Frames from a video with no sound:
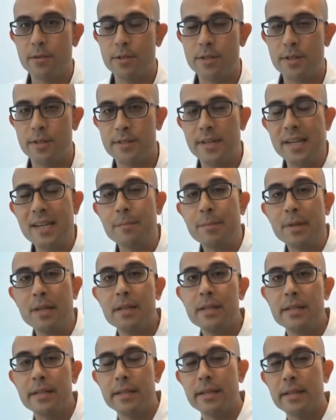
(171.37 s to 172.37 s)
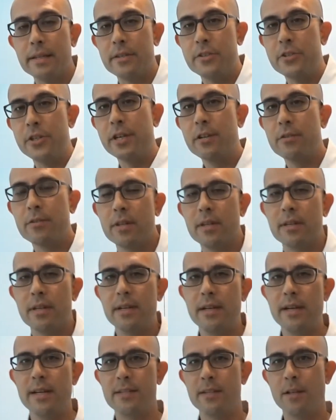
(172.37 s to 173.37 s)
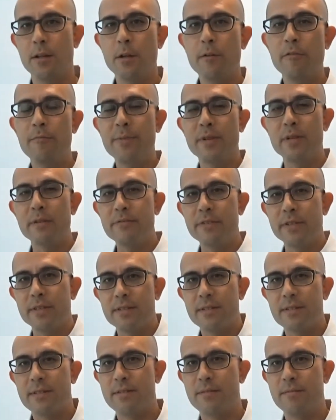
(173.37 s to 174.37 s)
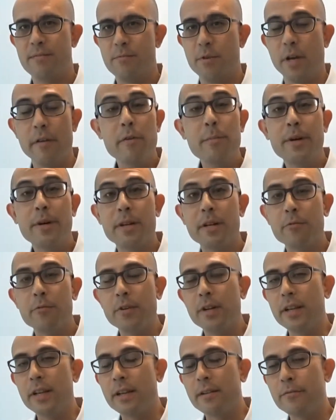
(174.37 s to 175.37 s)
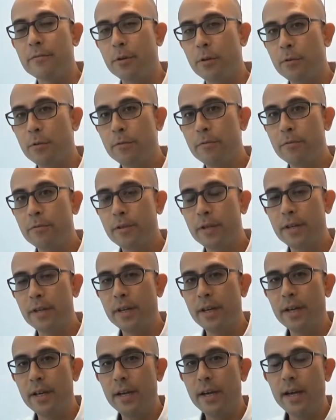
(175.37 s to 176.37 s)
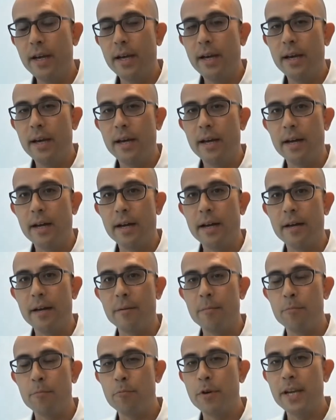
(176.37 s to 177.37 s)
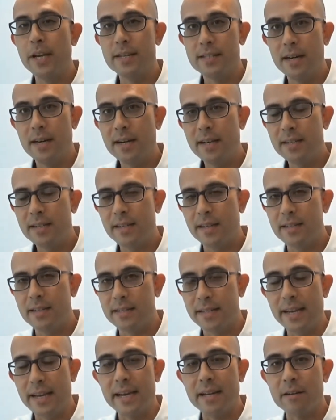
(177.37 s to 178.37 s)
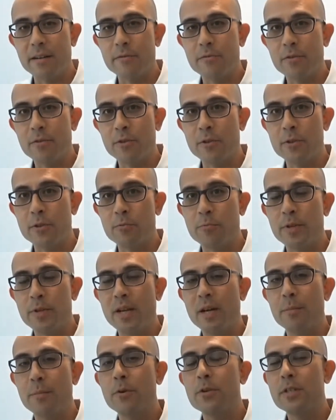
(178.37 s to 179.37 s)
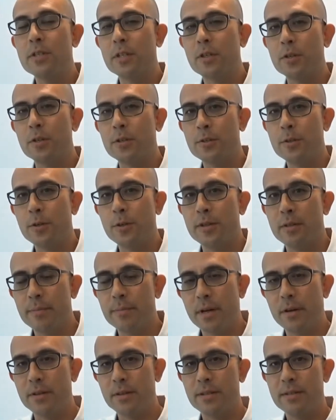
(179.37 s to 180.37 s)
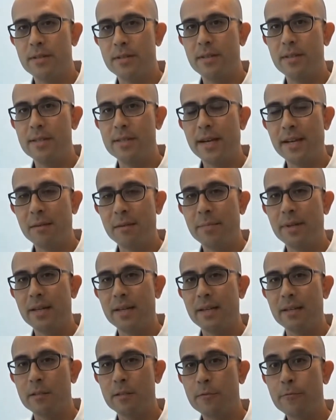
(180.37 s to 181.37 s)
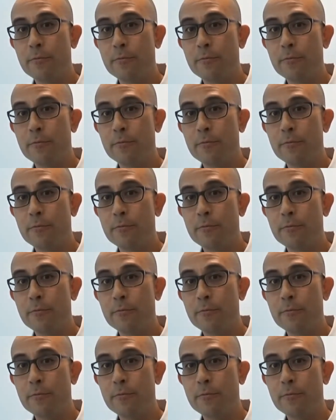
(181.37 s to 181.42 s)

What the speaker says: or sustainability in general has a lot of benefits to everybody really involved. We as architects, again, of course, we are mostly concerned about designing buildings